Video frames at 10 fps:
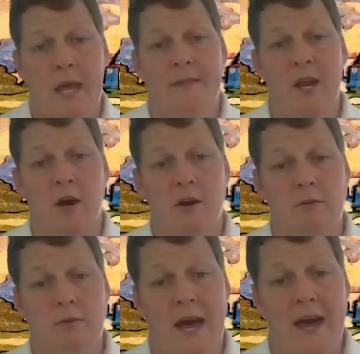and then our
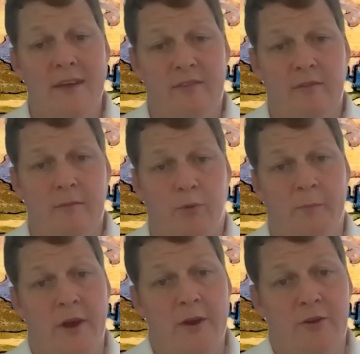last
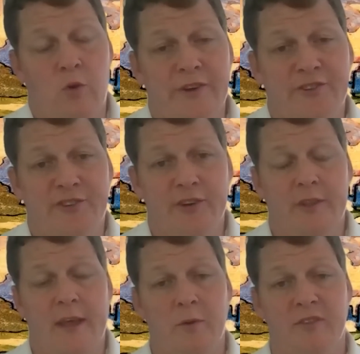prepared
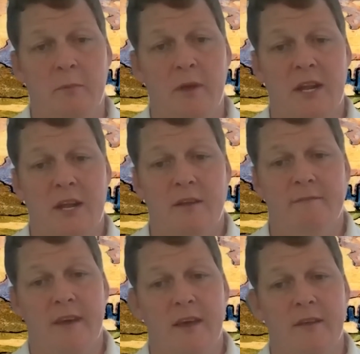question that was submitted in
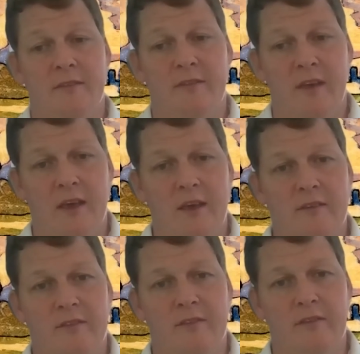advance
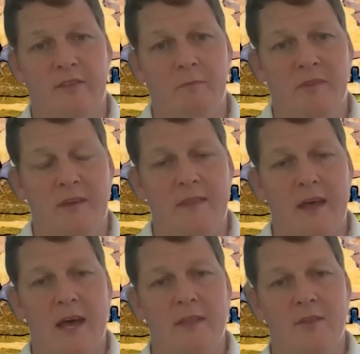is something
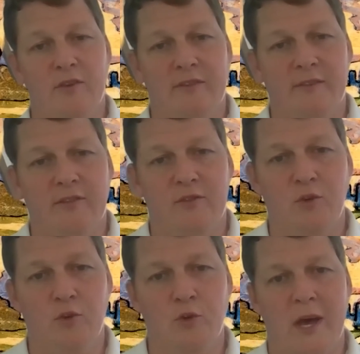that those of us
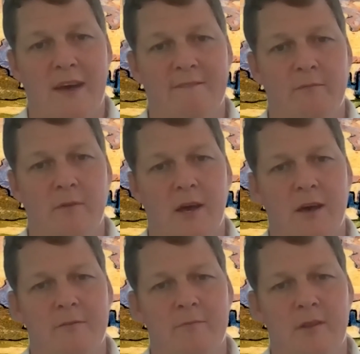who have
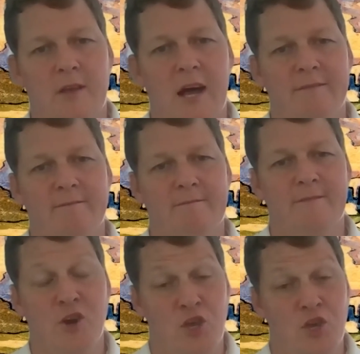gotten
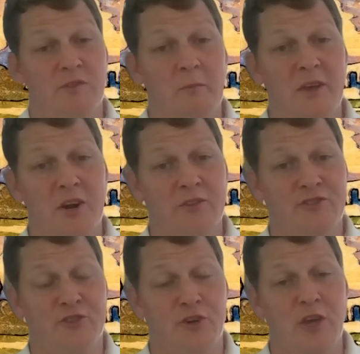very used to being on
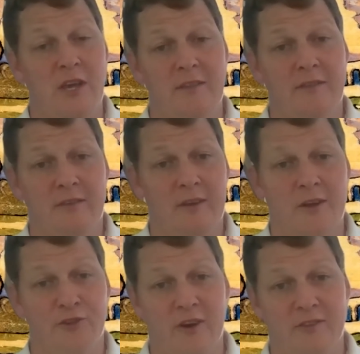screens,
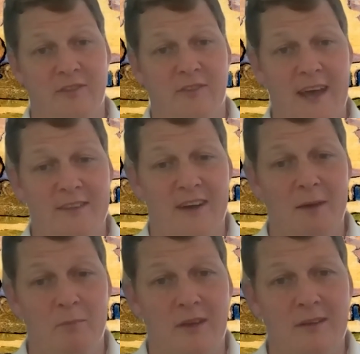it addresses that
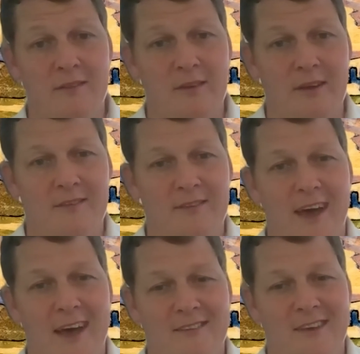topic. It's
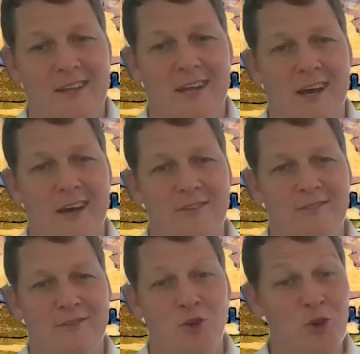asking,
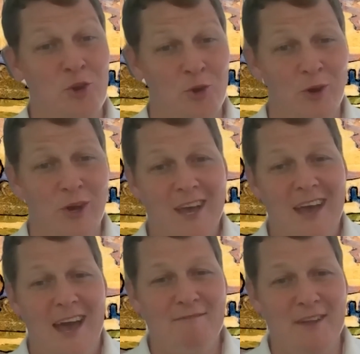do you
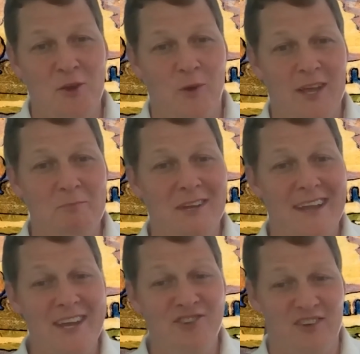have any
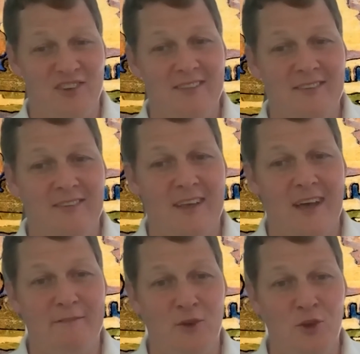recommendations
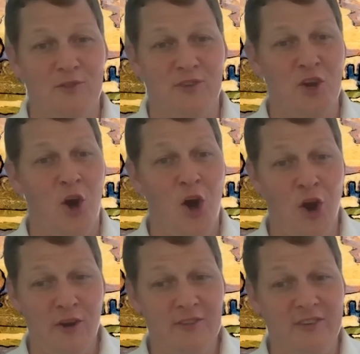for using
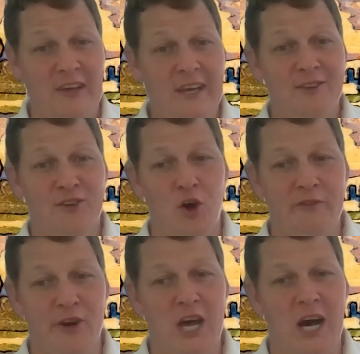art to
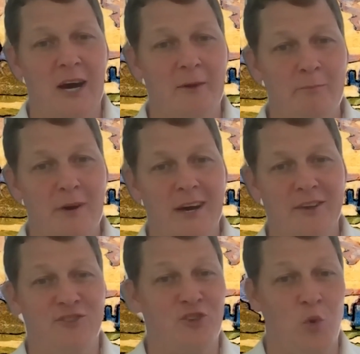overcome
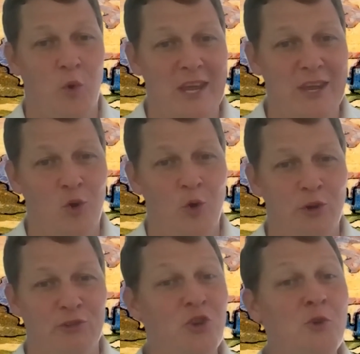screen
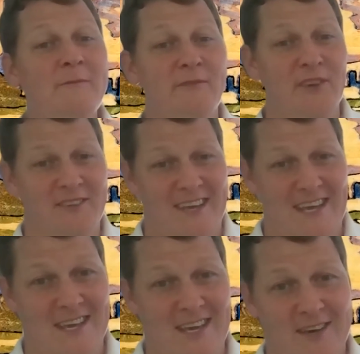or Zoom fatigue?